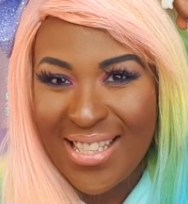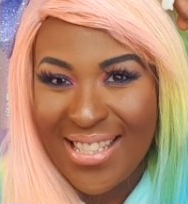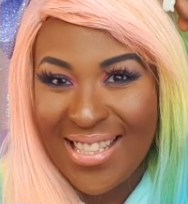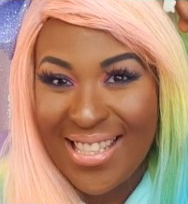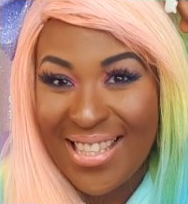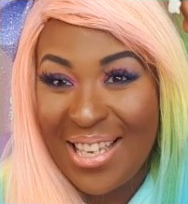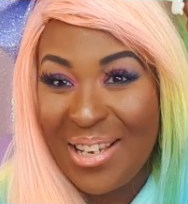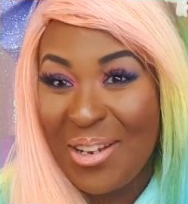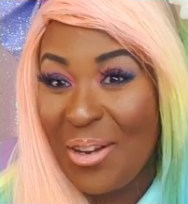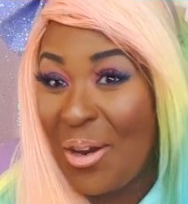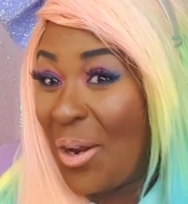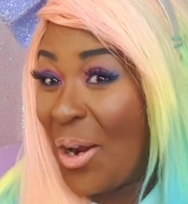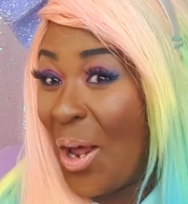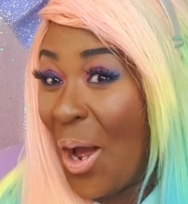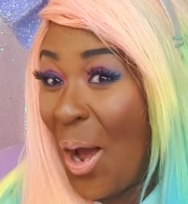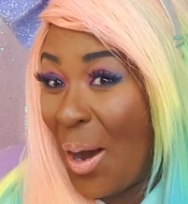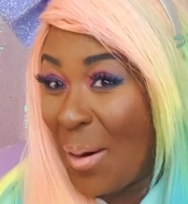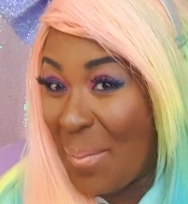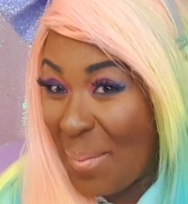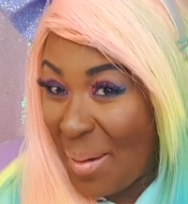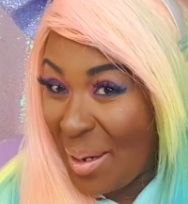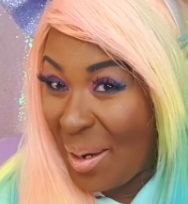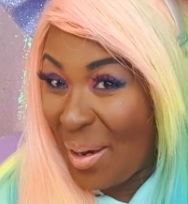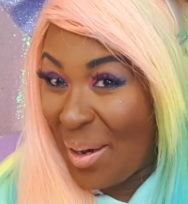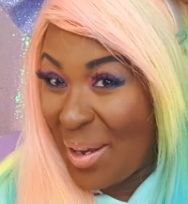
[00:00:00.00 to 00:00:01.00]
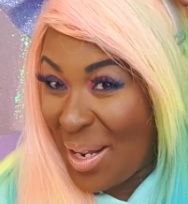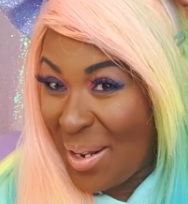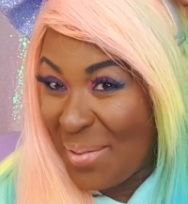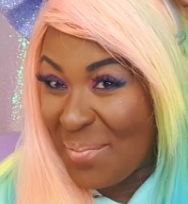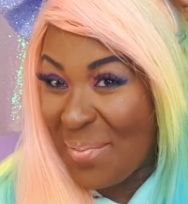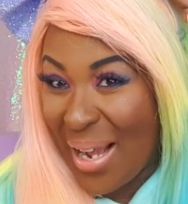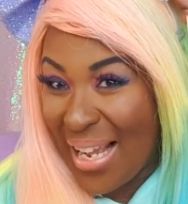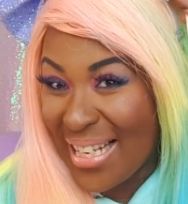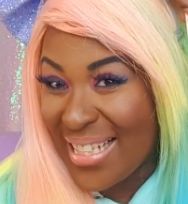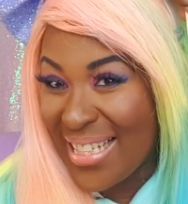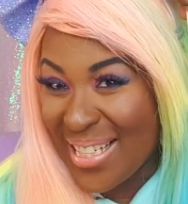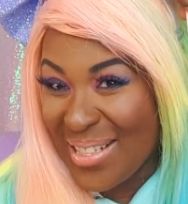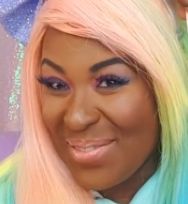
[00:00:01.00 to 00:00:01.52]
and then gone, oh my god, it
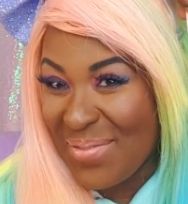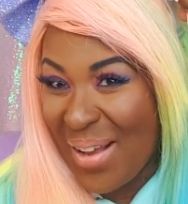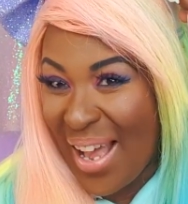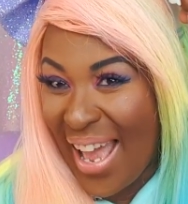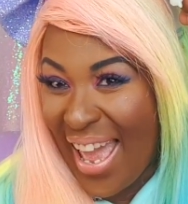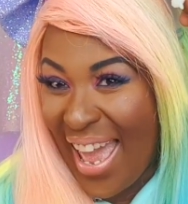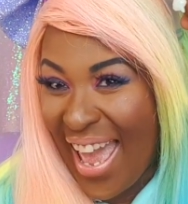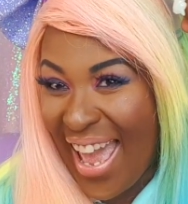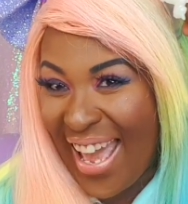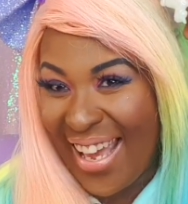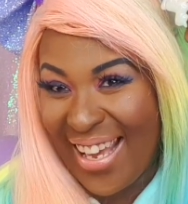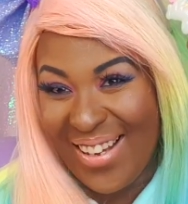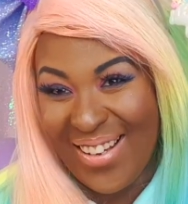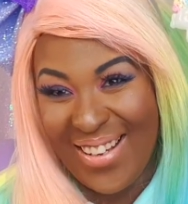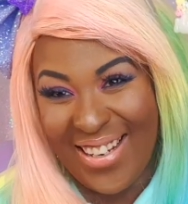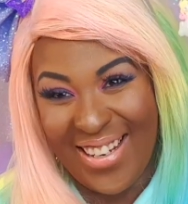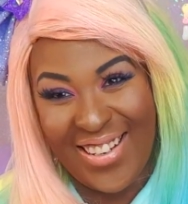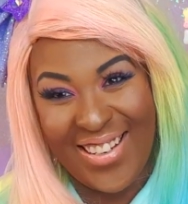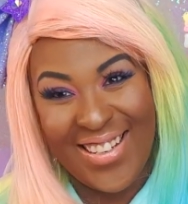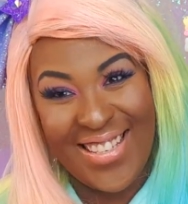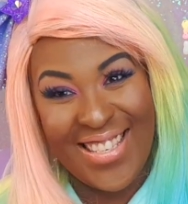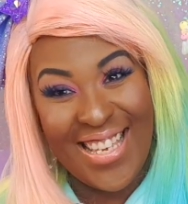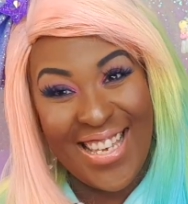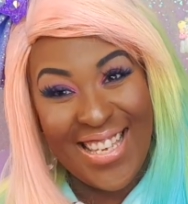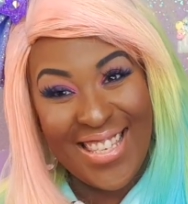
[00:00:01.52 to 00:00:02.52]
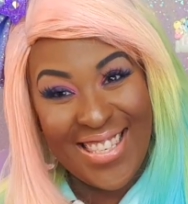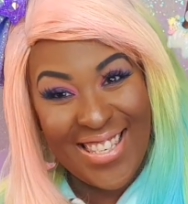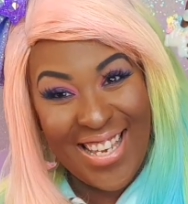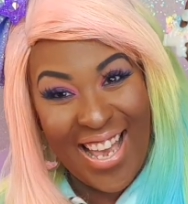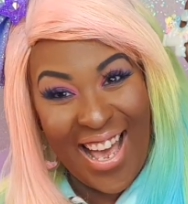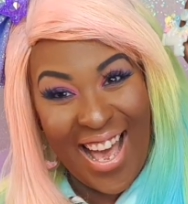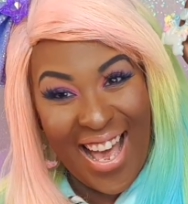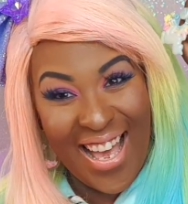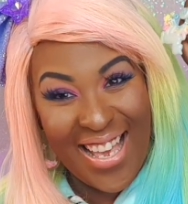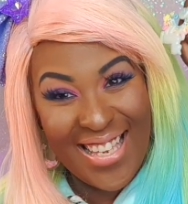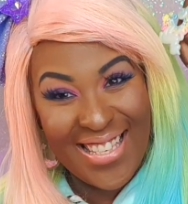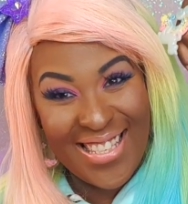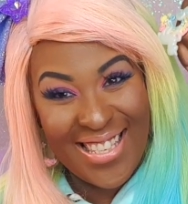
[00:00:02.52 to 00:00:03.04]
matches my hair? Because it
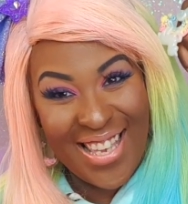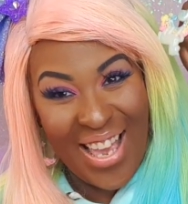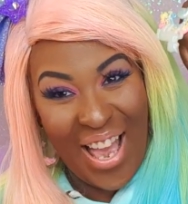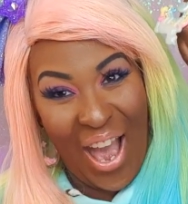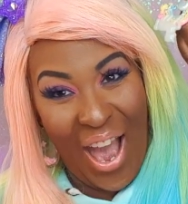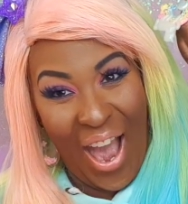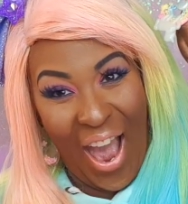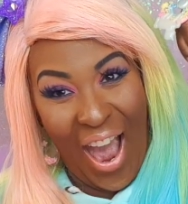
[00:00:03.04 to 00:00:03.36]
does.